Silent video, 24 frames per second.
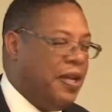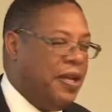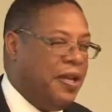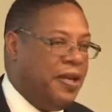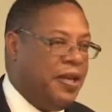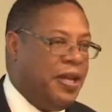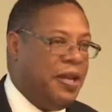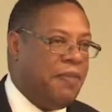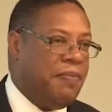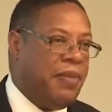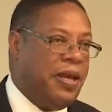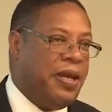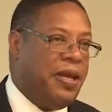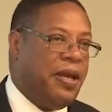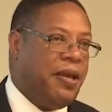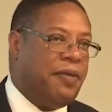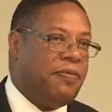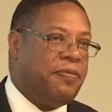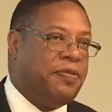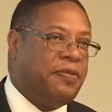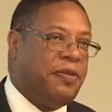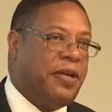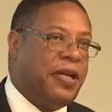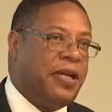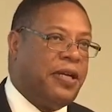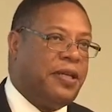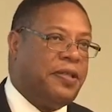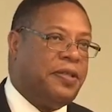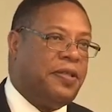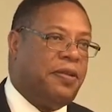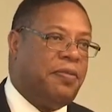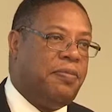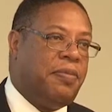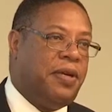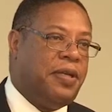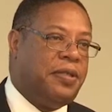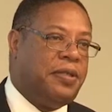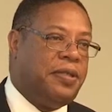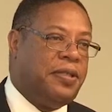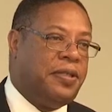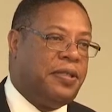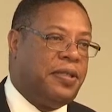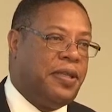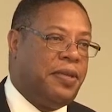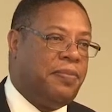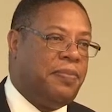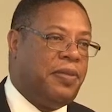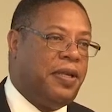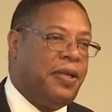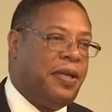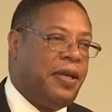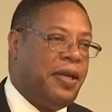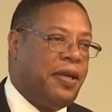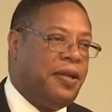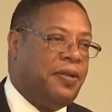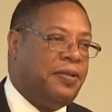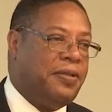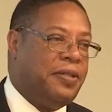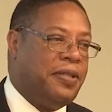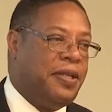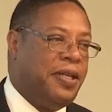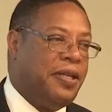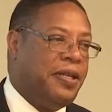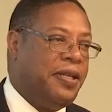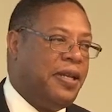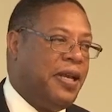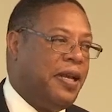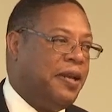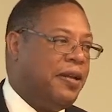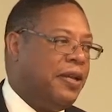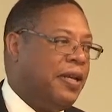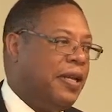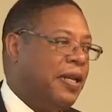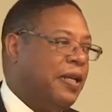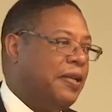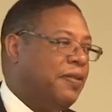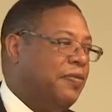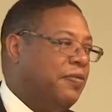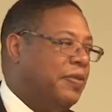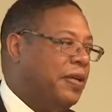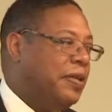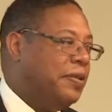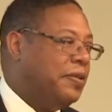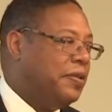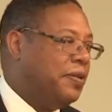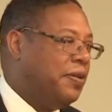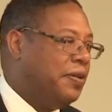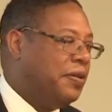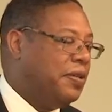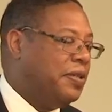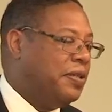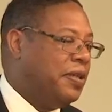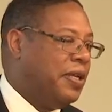they may have drank so much of something else that now that they're at the research,